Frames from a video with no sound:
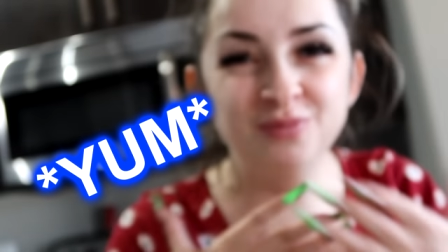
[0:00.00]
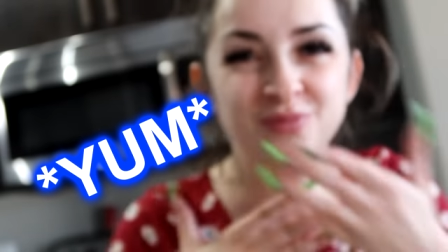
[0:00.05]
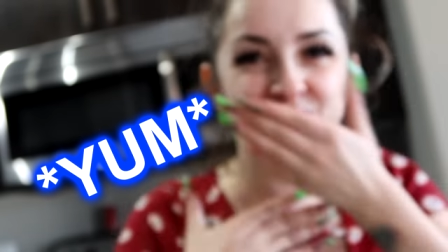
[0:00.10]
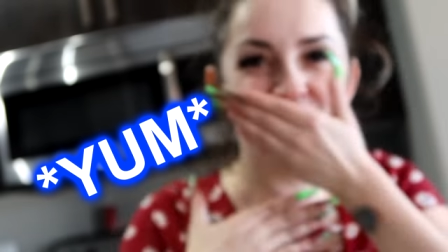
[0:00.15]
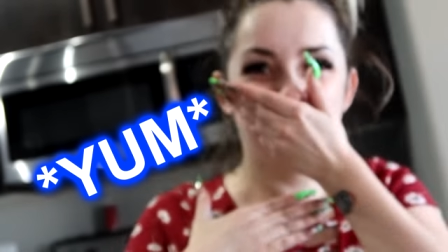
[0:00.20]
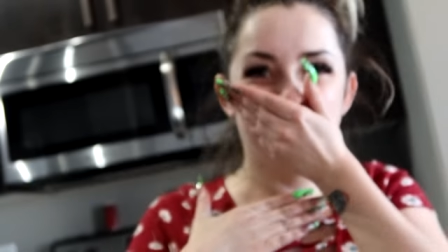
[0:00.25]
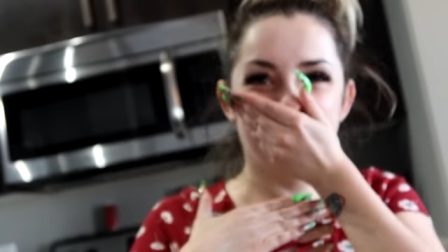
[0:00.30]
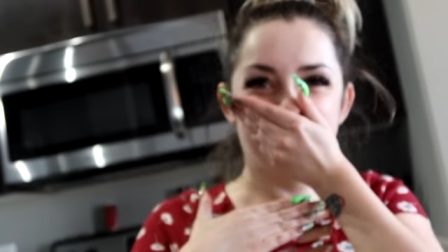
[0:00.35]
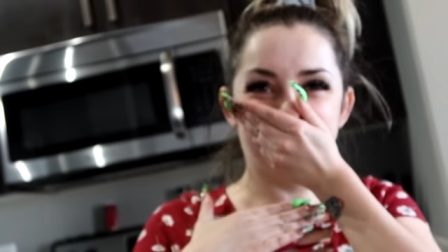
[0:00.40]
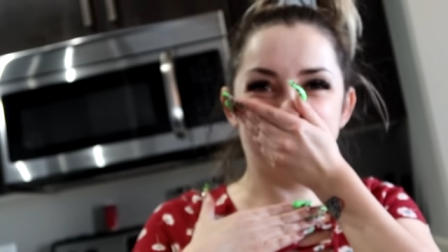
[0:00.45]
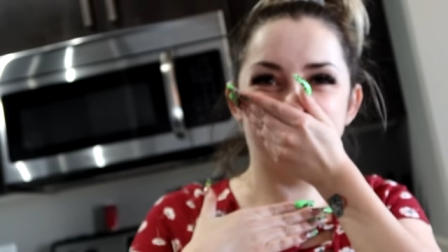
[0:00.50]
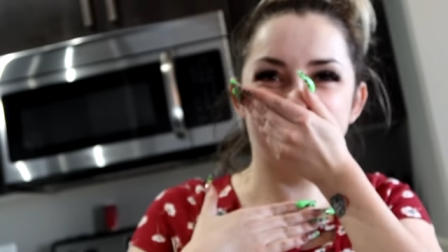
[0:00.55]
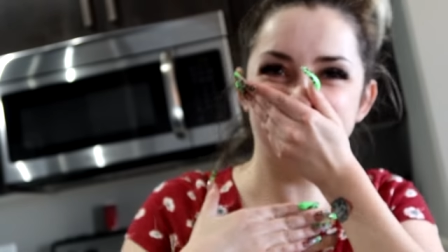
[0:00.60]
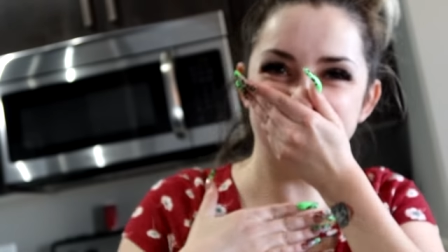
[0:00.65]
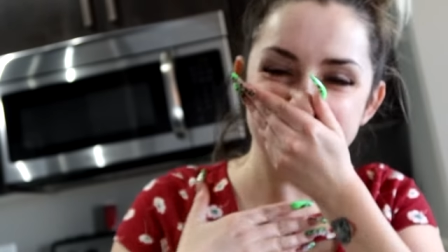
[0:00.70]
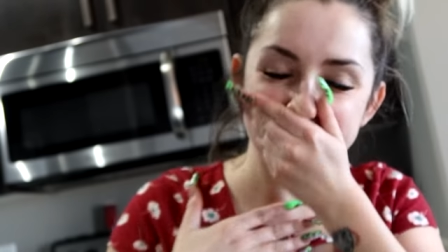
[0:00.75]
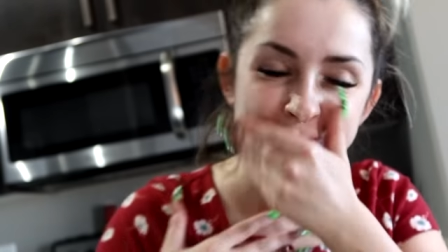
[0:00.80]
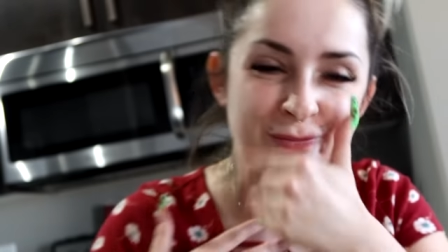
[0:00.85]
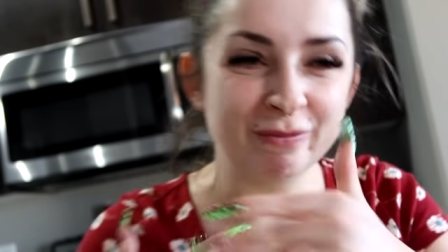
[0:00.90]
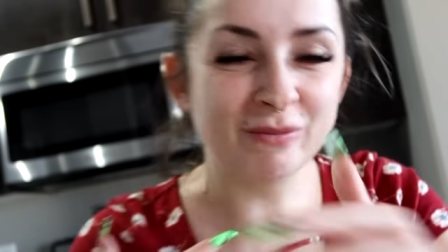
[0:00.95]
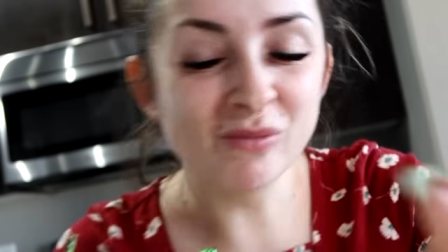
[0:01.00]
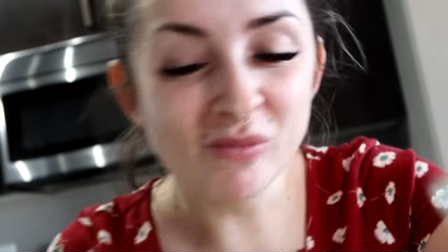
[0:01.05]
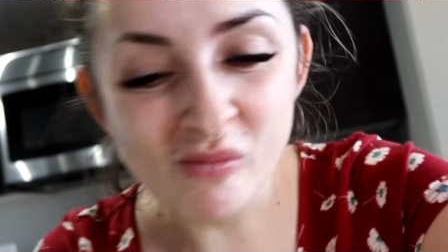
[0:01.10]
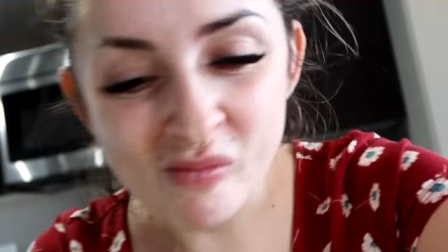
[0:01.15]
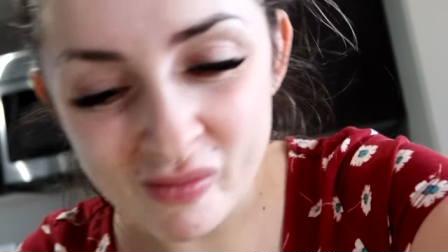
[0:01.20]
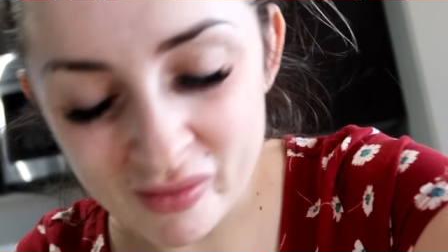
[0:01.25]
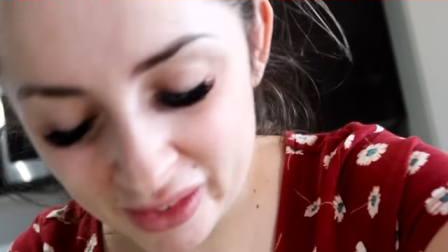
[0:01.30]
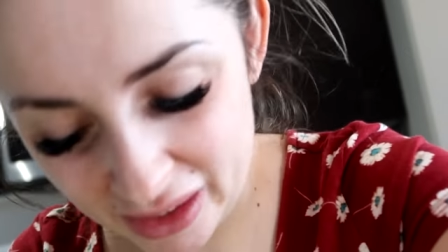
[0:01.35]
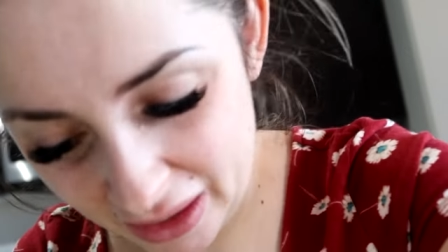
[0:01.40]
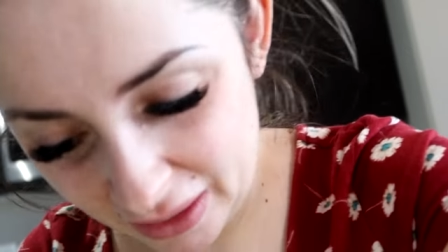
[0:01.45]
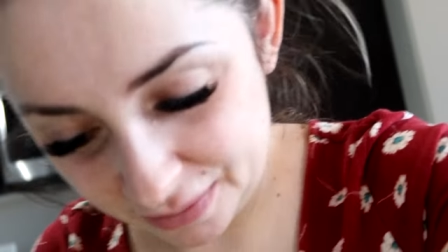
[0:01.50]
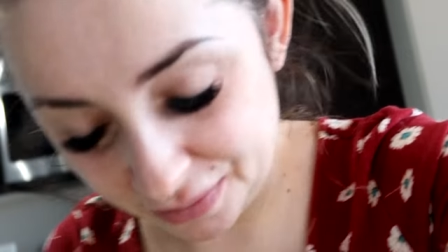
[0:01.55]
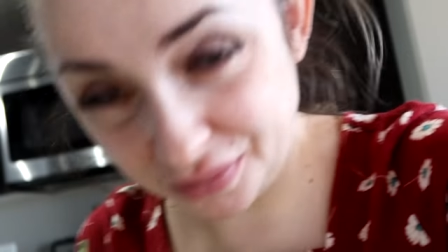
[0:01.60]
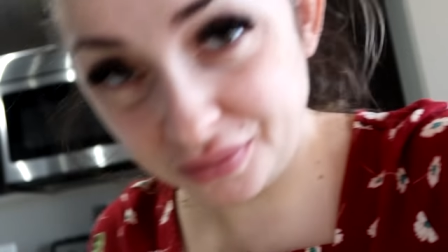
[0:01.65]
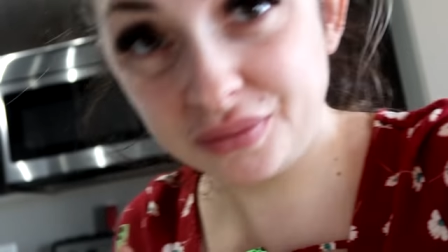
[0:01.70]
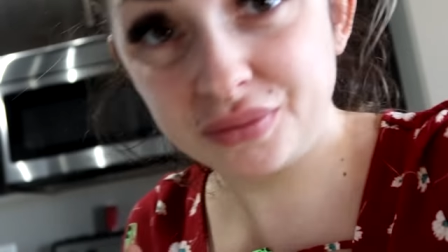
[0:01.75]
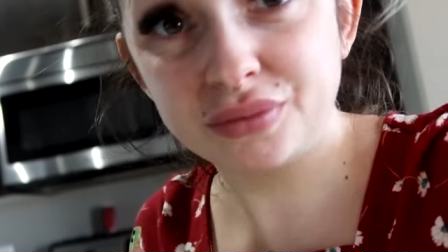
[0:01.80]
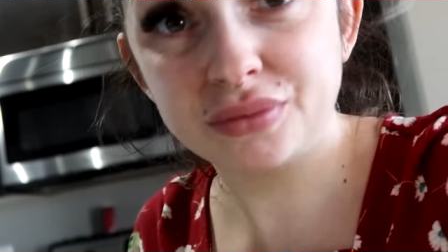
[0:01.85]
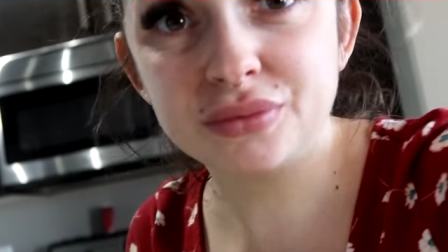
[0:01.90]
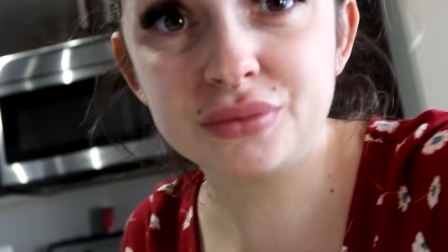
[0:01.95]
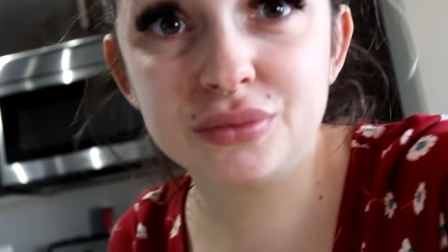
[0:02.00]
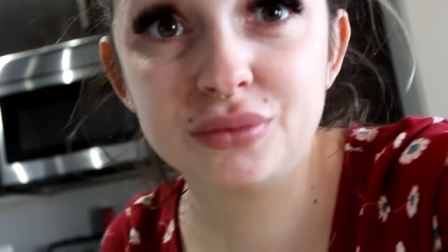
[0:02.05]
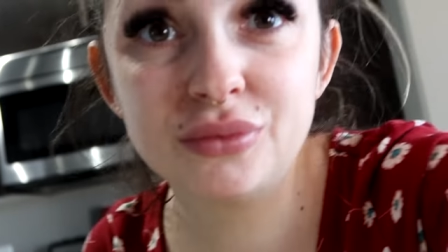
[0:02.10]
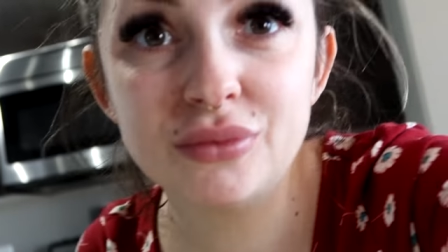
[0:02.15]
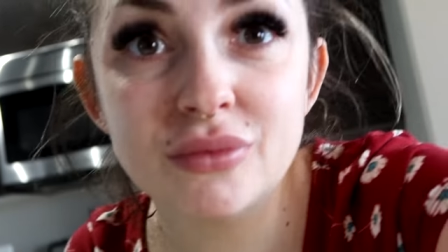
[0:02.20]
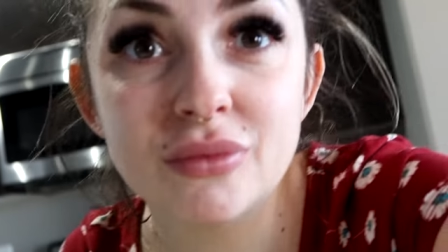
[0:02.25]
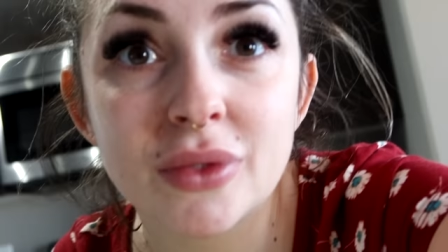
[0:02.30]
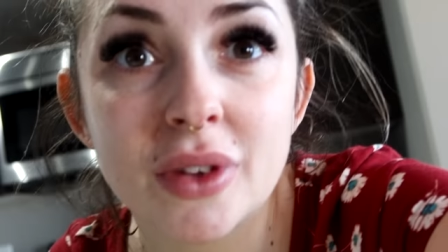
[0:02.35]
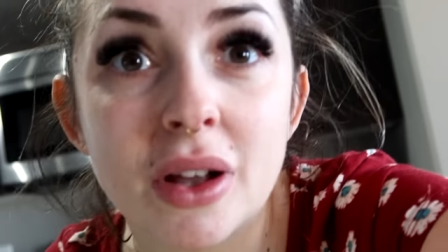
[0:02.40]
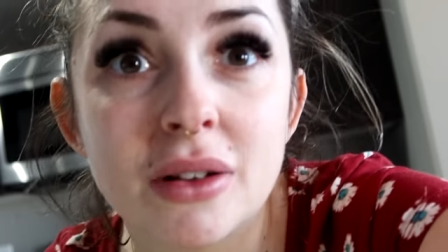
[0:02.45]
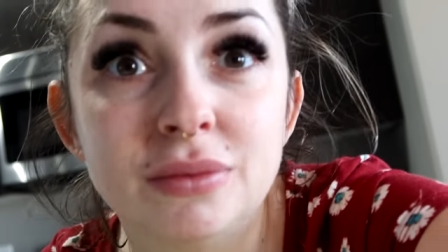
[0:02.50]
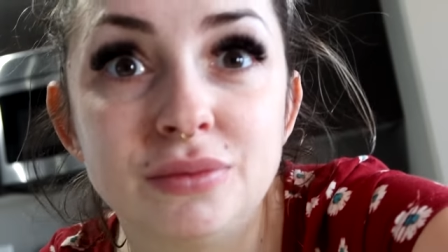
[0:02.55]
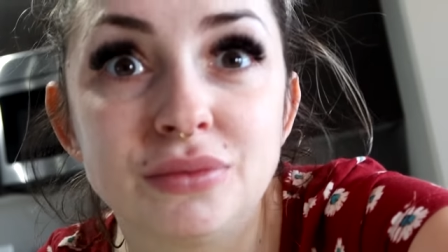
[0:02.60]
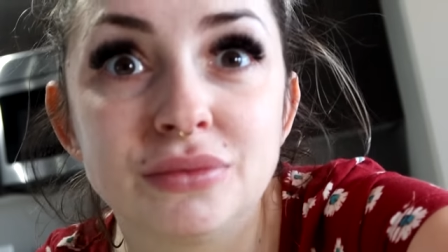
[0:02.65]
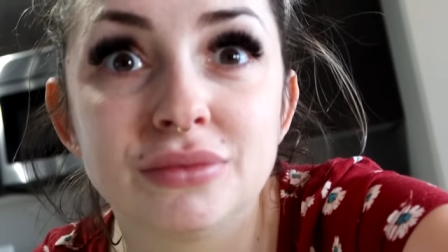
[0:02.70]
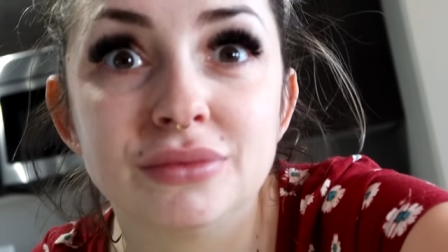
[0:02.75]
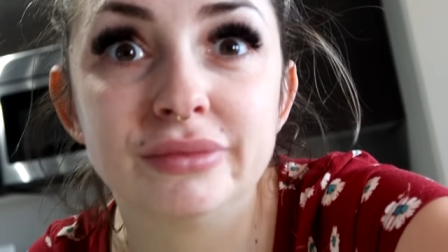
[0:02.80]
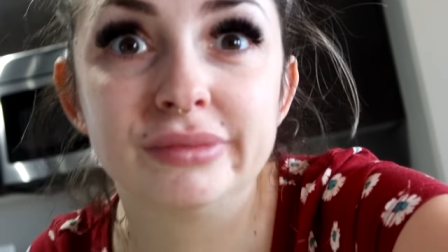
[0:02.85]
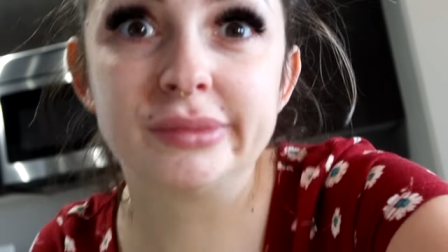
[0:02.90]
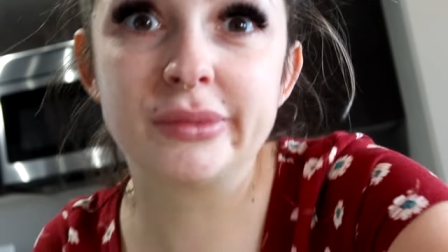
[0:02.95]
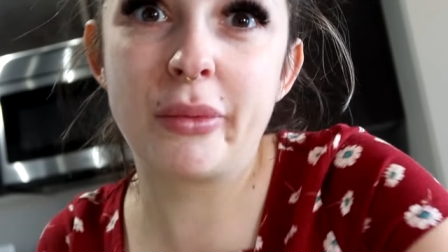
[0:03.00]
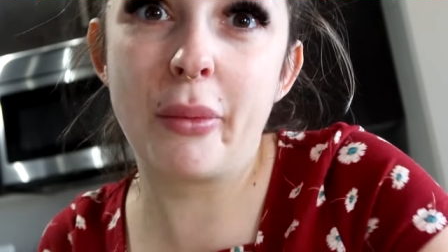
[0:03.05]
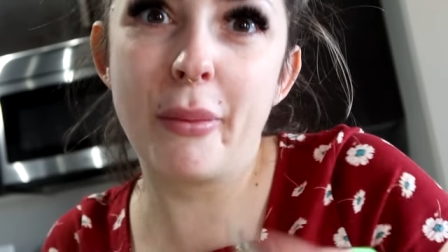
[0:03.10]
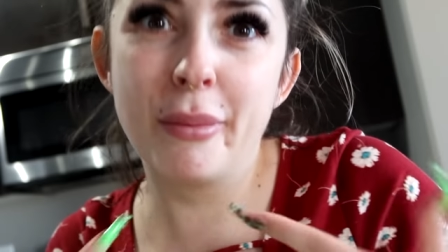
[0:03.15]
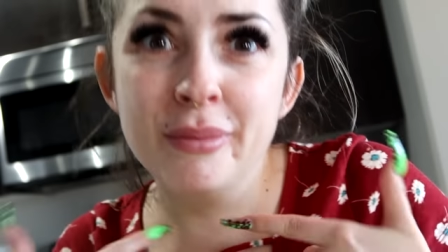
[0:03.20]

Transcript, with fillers: I've been running on the treadmill for